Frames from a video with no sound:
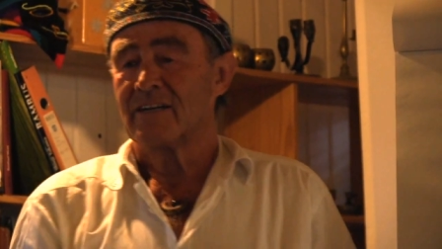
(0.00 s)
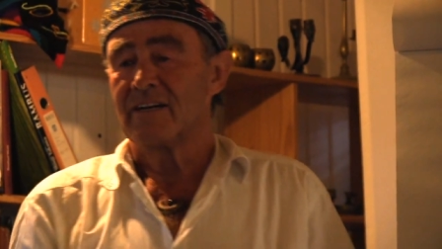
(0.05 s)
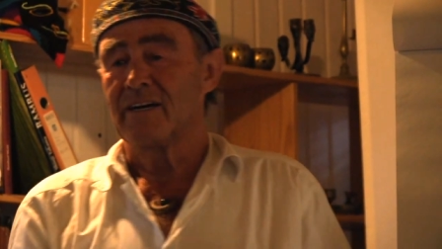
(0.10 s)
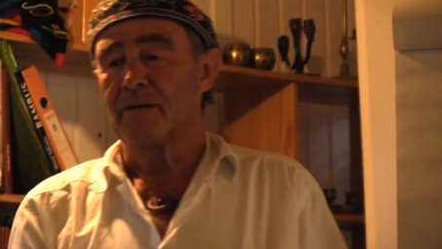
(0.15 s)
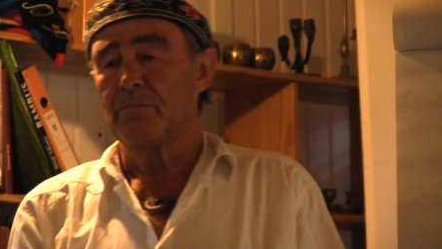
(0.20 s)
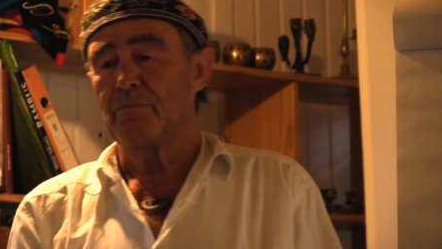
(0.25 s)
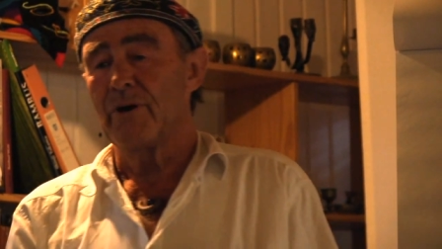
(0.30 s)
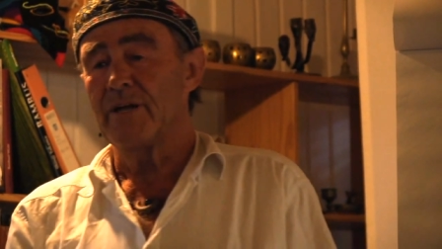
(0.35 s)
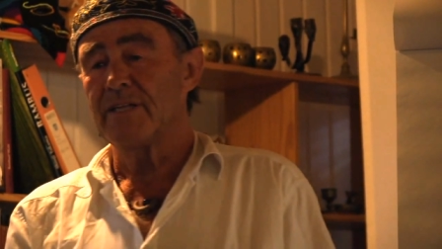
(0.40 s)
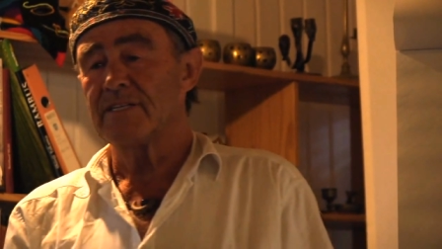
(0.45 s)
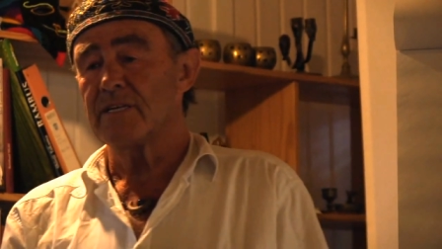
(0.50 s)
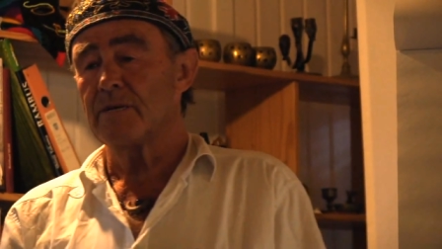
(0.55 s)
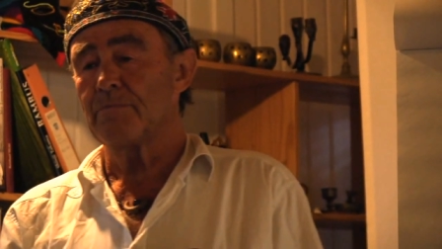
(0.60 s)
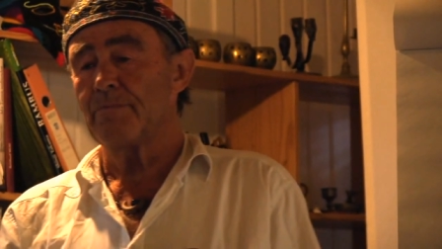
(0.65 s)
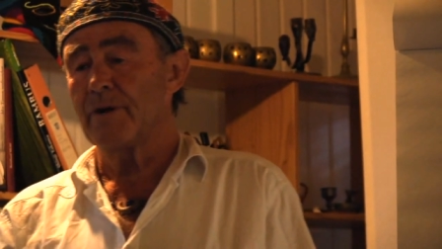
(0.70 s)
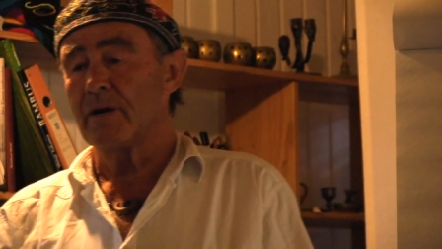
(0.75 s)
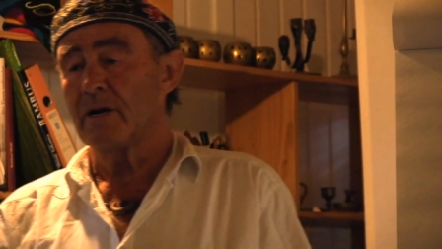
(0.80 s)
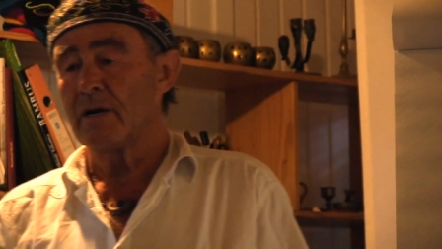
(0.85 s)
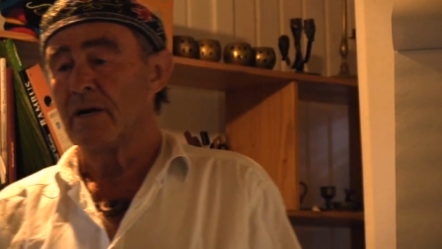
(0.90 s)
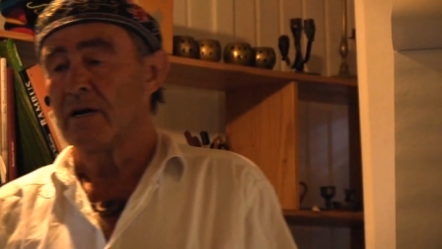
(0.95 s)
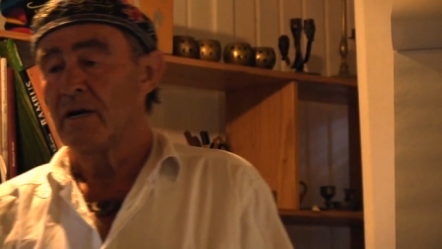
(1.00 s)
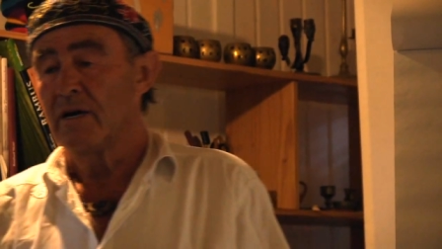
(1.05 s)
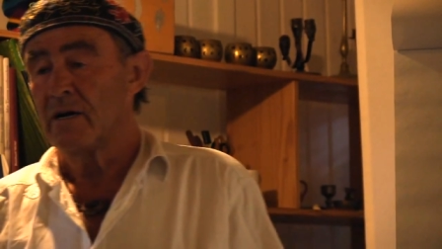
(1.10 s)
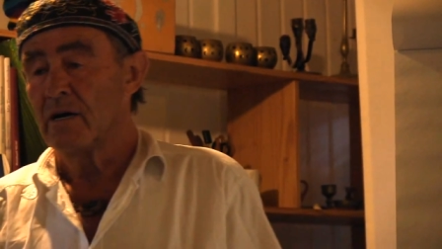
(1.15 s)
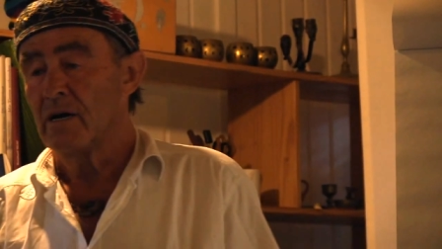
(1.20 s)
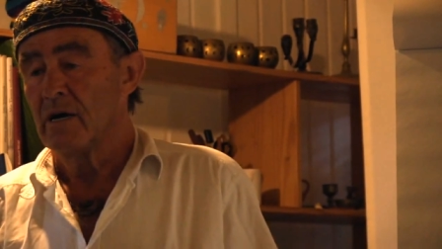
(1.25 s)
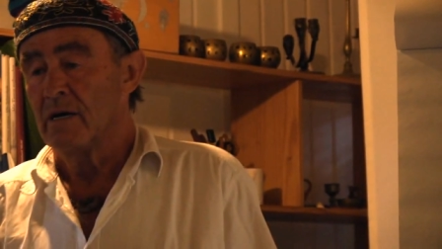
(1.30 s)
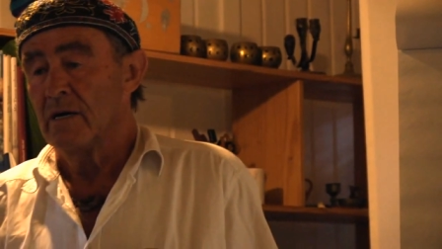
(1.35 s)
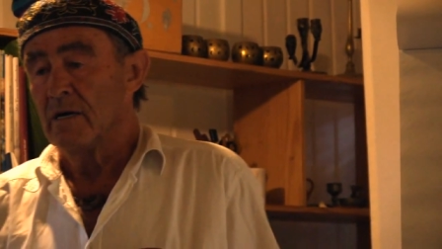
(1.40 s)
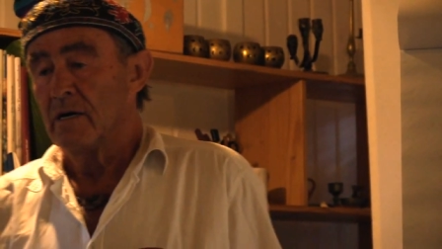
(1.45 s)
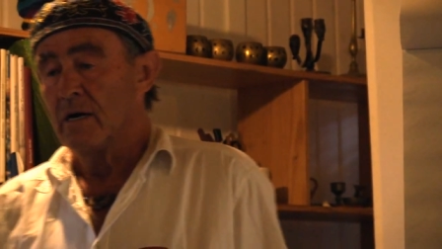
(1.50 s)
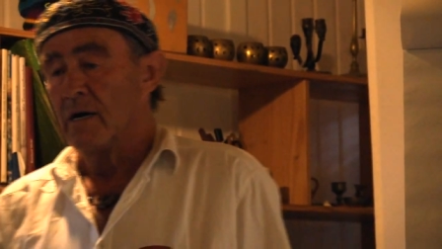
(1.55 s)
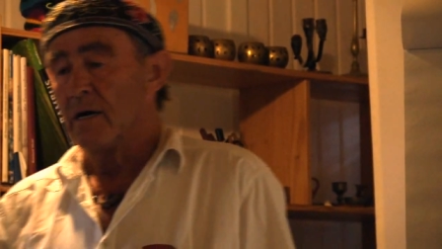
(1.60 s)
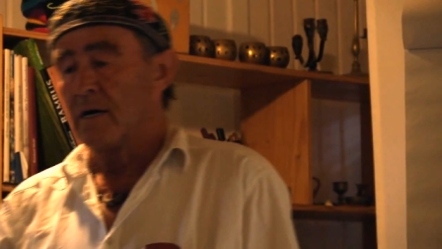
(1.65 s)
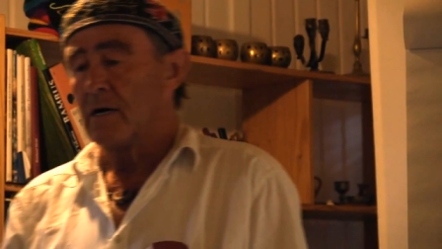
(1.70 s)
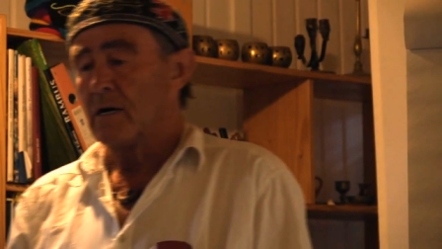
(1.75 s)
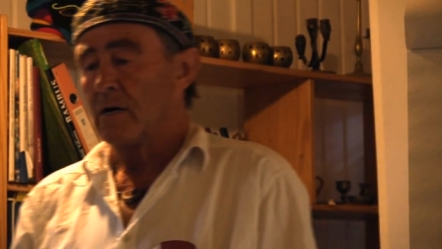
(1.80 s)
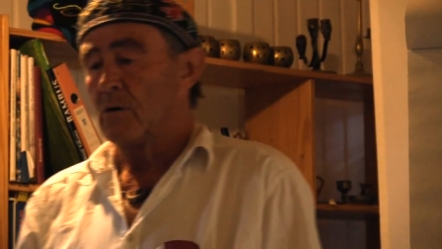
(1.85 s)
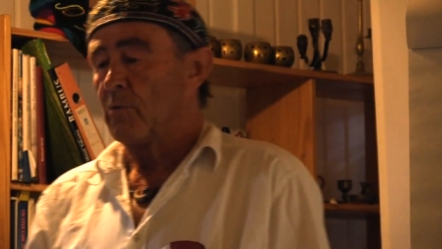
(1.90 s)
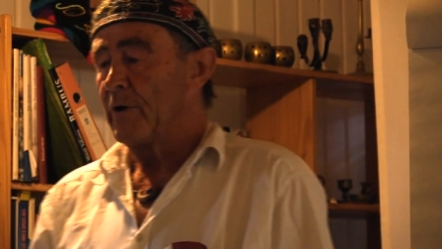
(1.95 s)
in principle,
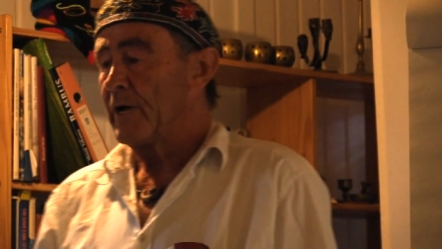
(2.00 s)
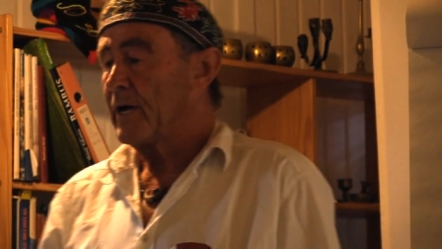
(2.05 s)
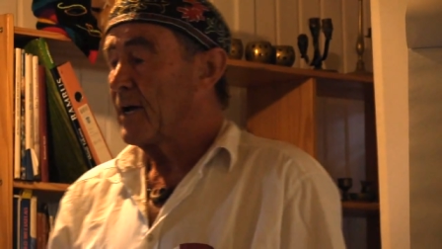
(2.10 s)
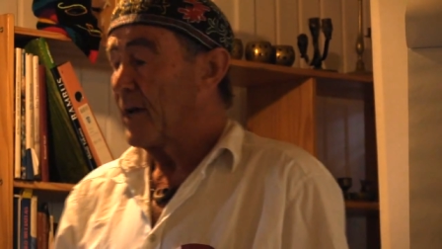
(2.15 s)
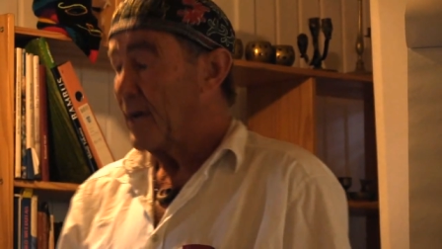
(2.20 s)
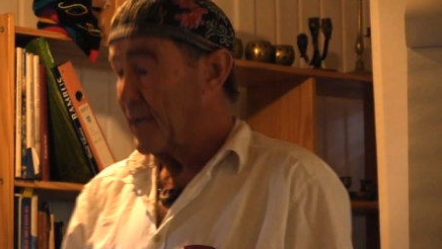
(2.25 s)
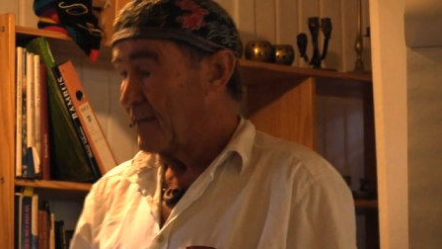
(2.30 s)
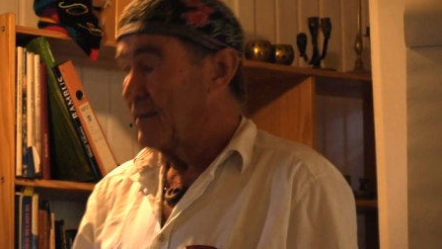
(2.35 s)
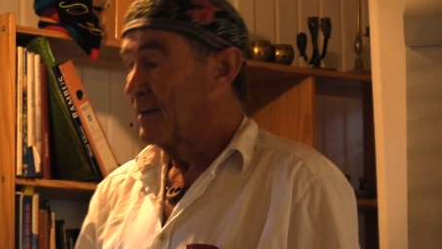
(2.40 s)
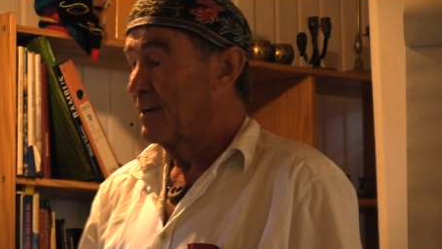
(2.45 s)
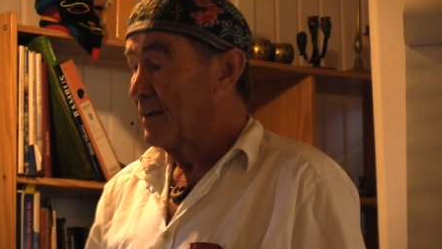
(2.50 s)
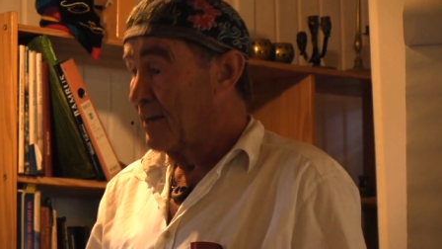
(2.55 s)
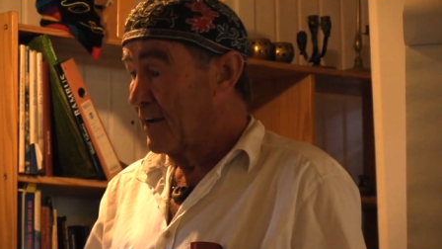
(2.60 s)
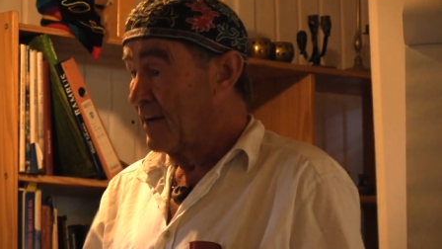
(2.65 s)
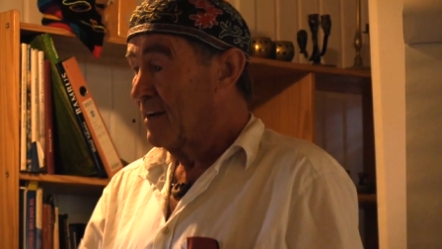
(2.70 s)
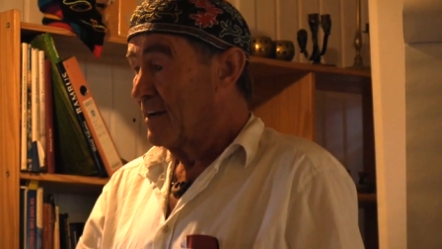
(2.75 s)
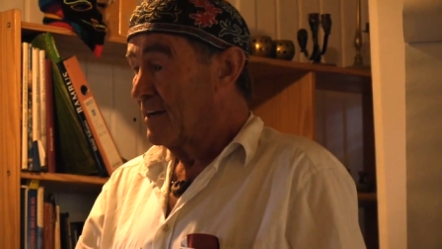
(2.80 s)
we can